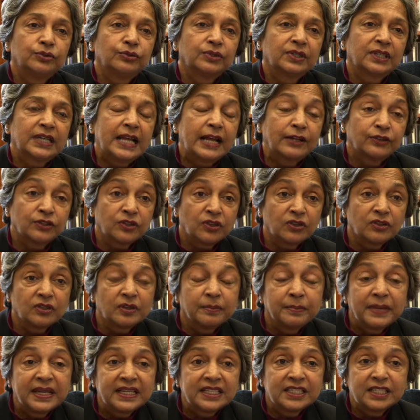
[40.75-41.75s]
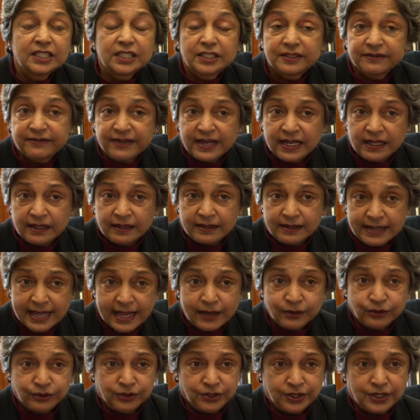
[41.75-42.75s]
to account on the basis of health
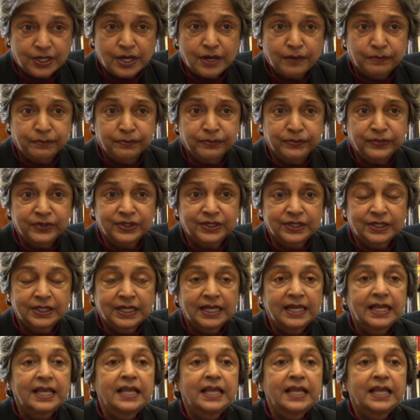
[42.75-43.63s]
outcomes.